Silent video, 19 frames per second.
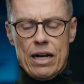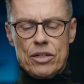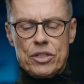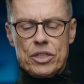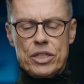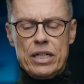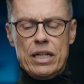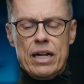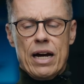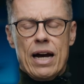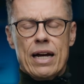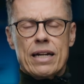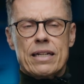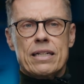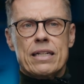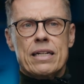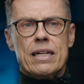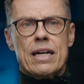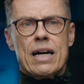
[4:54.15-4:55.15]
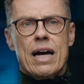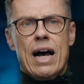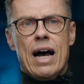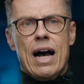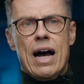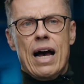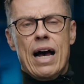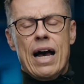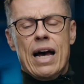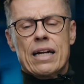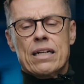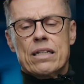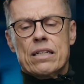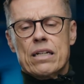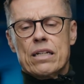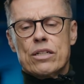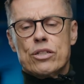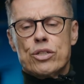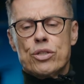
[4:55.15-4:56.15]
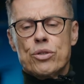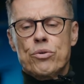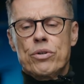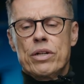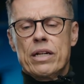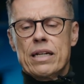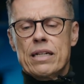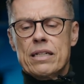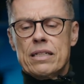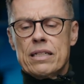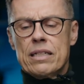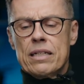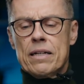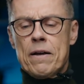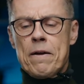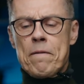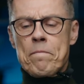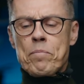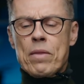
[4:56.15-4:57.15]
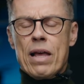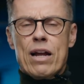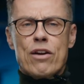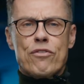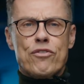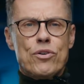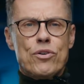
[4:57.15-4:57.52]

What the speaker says: Shiite and Sunnis. And of